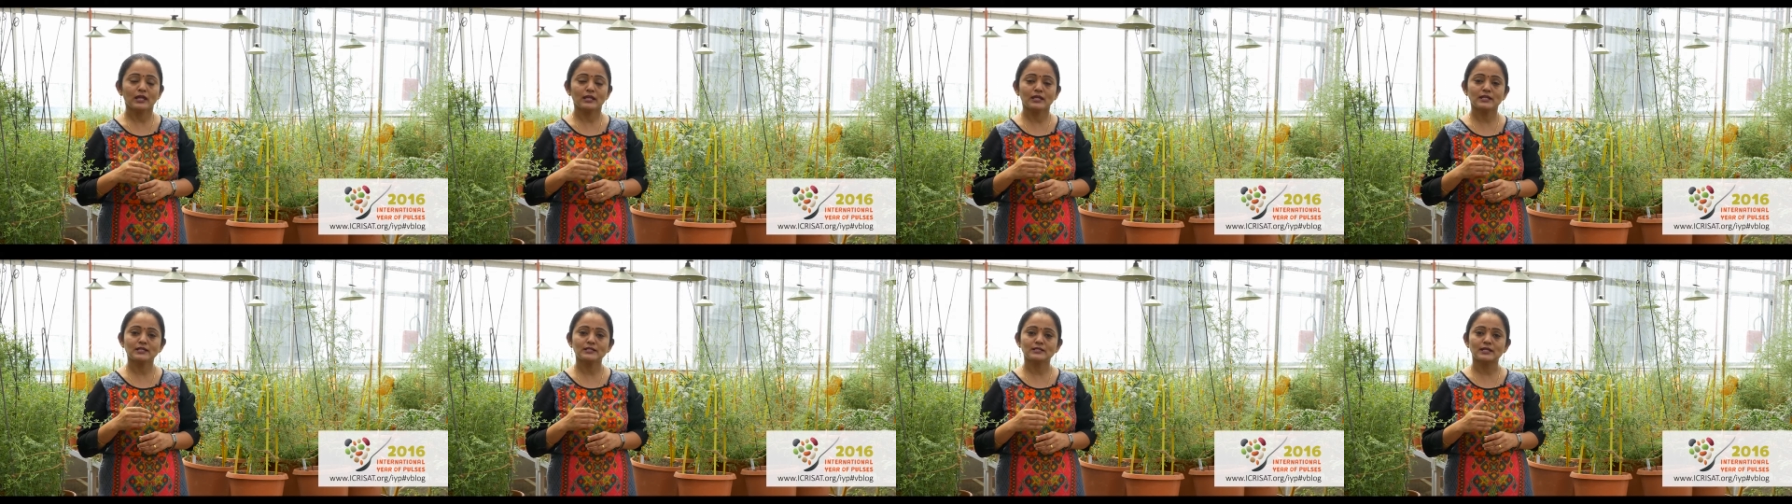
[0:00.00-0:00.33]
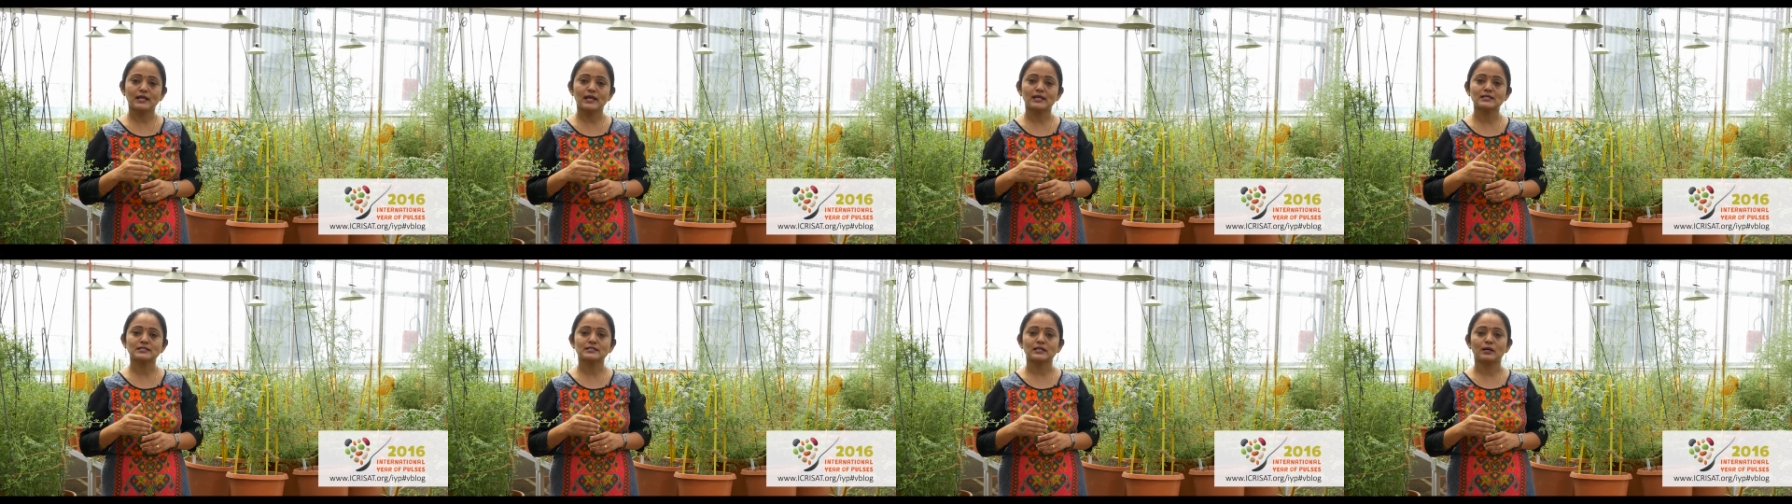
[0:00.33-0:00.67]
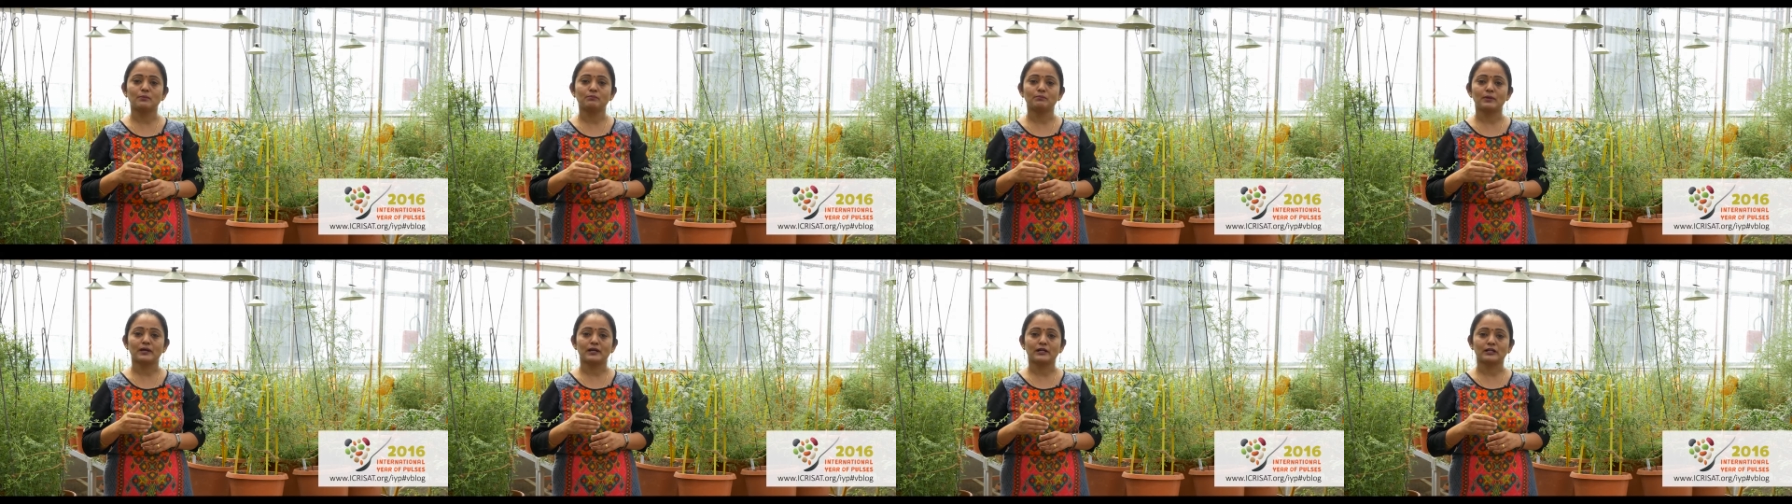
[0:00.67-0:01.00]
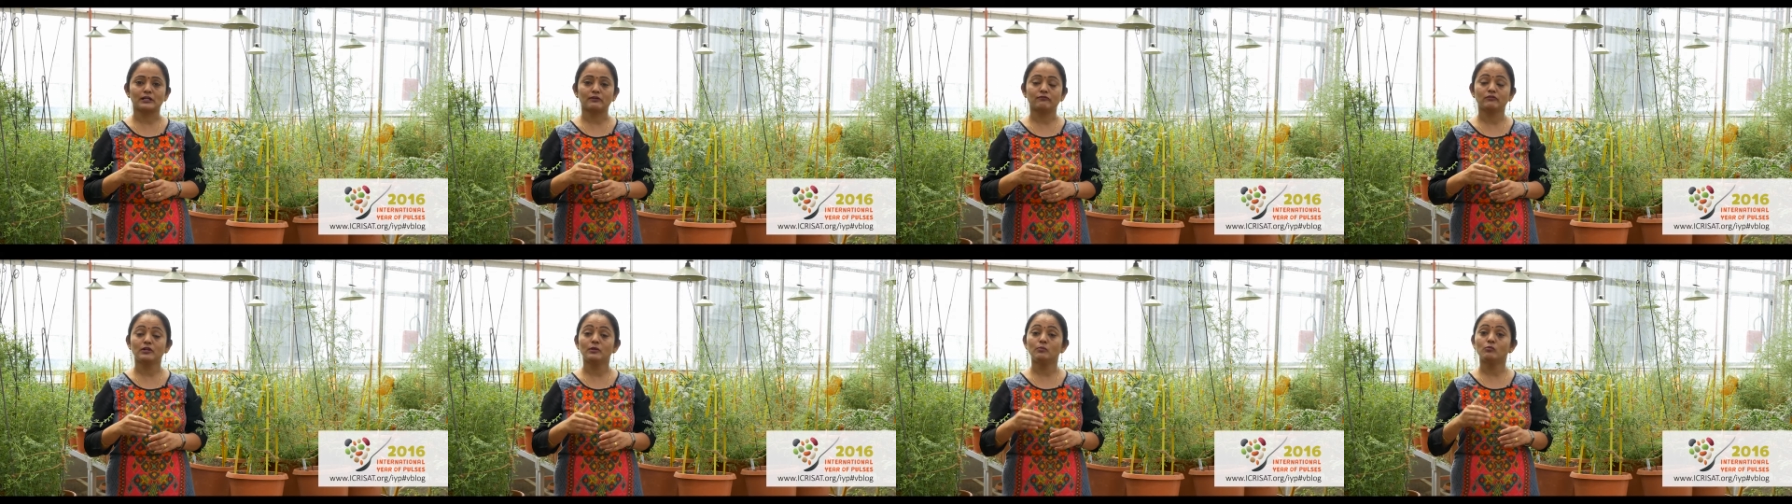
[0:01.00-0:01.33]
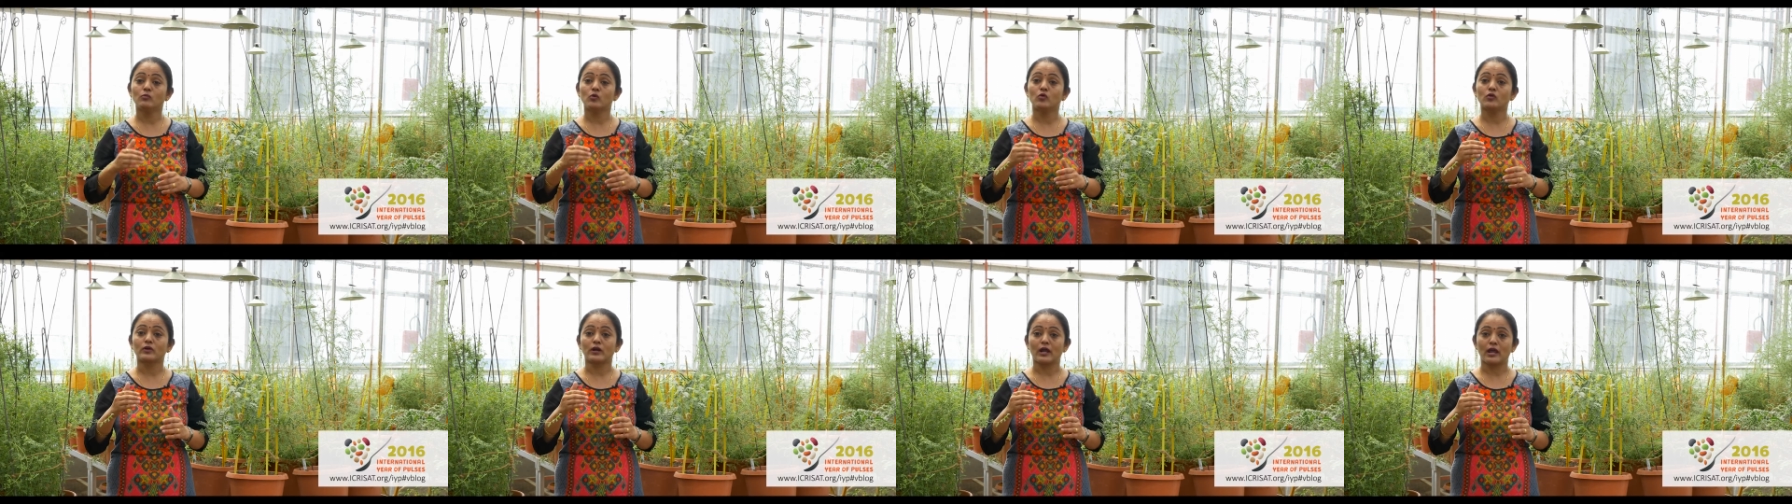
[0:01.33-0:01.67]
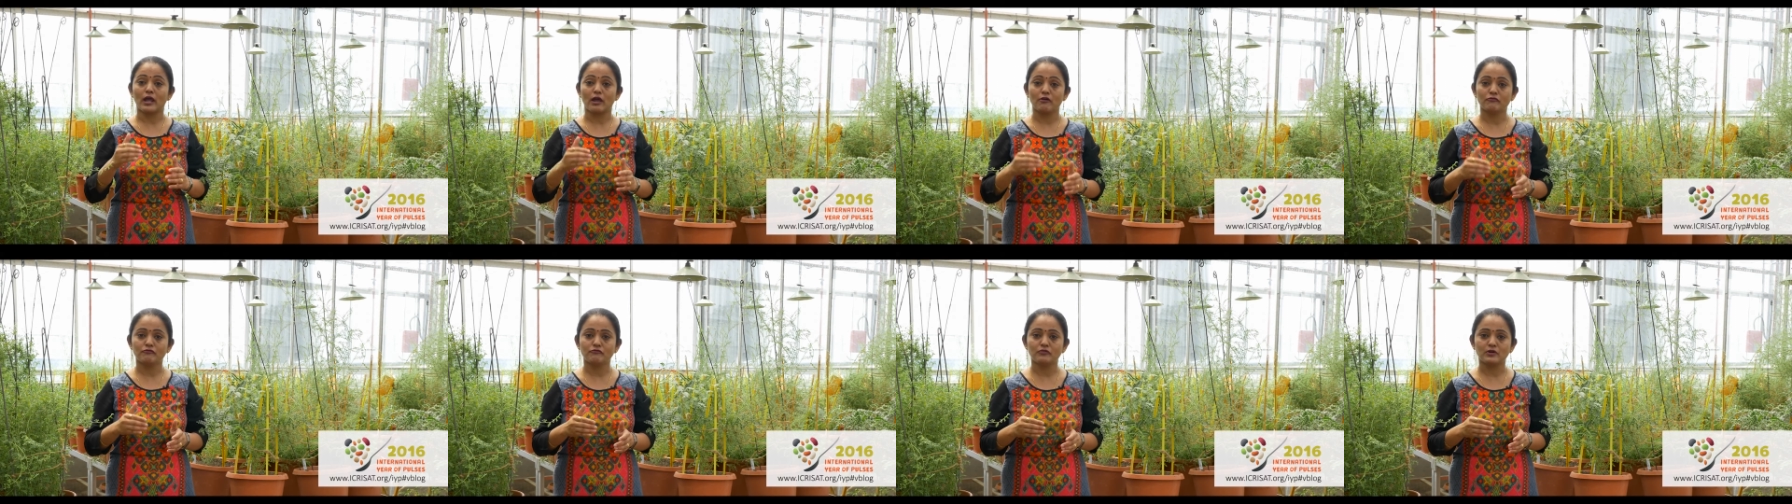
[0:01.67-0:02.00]
it takes comparatively more
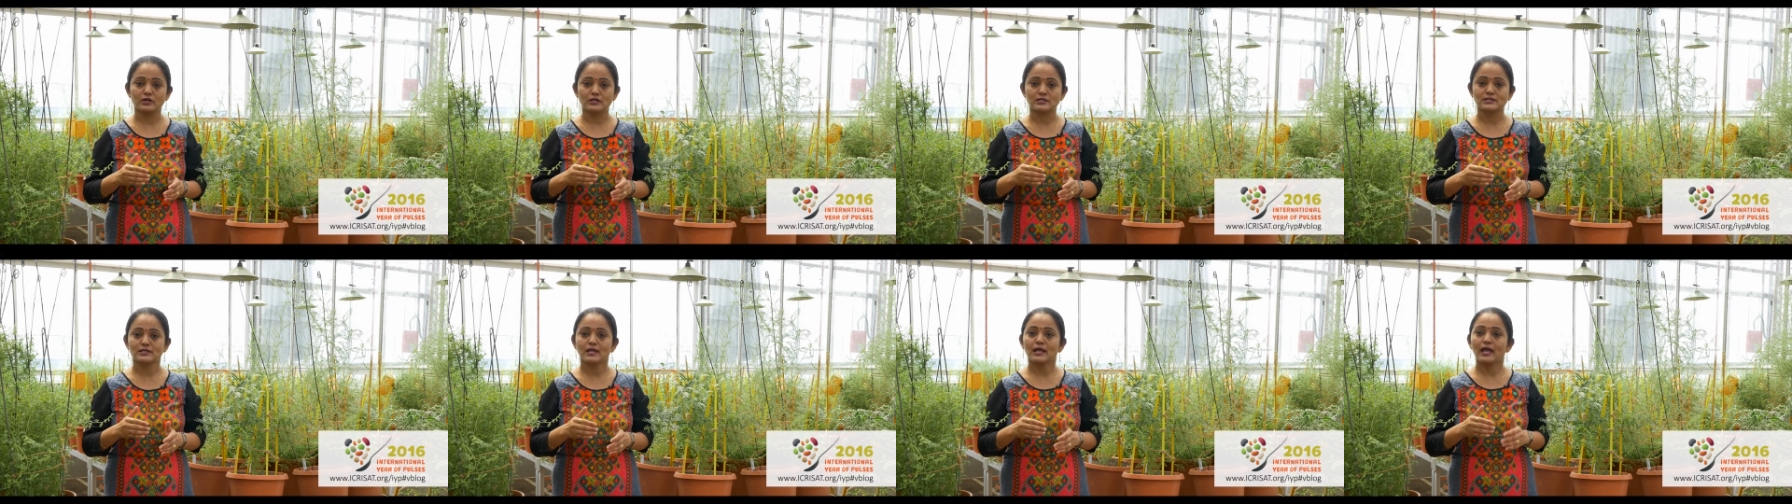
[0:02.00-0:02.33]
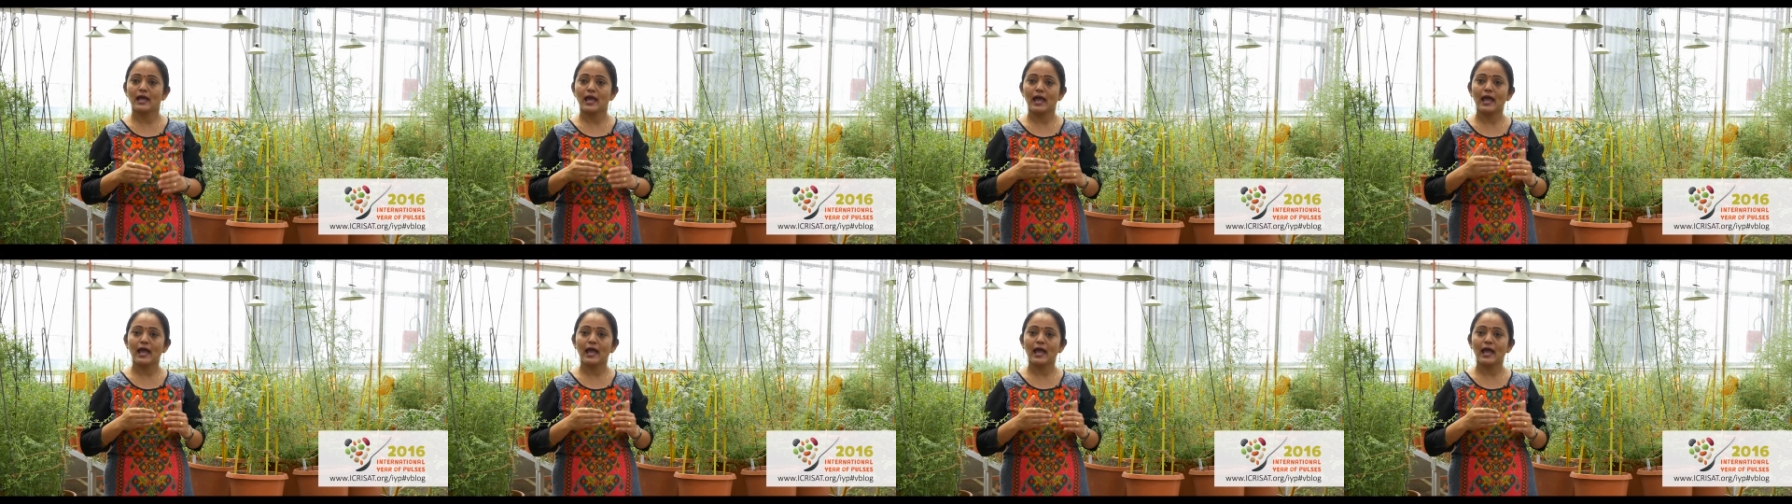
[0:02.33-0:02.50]
efforts